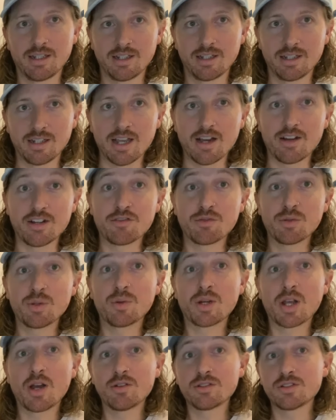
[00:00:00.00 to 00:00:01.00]
Now, if we
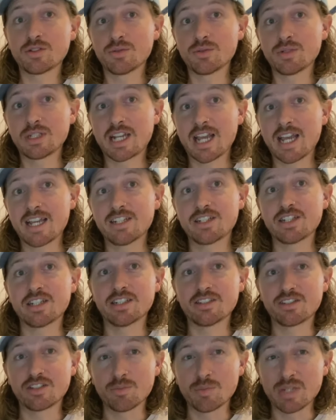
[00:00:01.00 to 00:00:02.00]
were going to engage
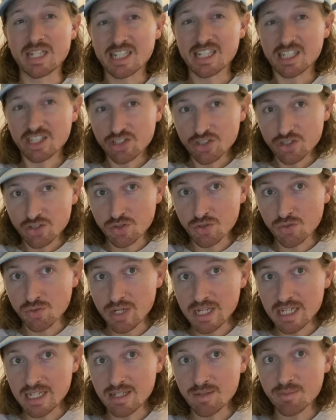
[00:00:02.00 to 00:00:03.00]
in some
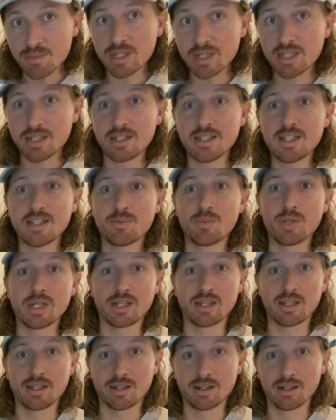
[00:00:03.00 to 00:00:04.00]
extreme
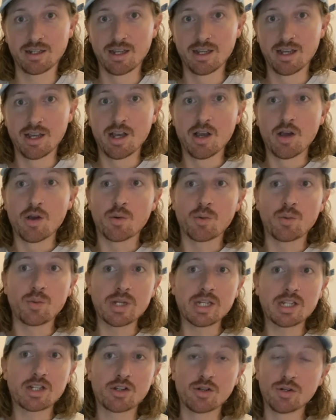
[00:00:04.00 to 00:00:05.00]
nitpicking,
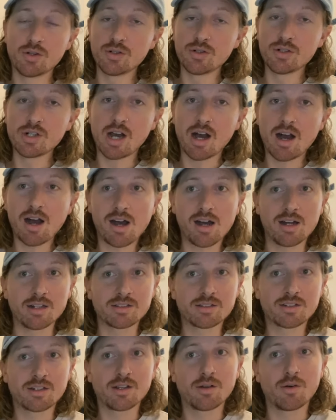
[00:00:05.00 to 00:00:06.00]
we could
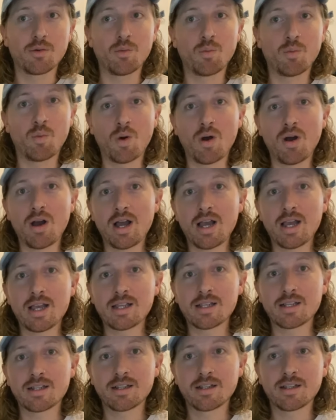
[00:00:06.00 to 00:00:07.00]
ask
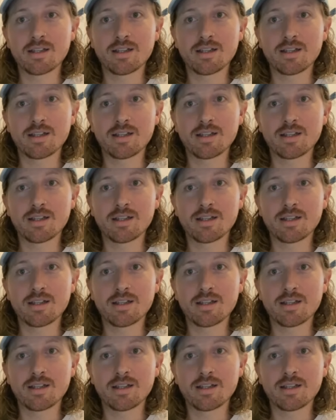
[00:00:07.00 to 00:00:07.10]
why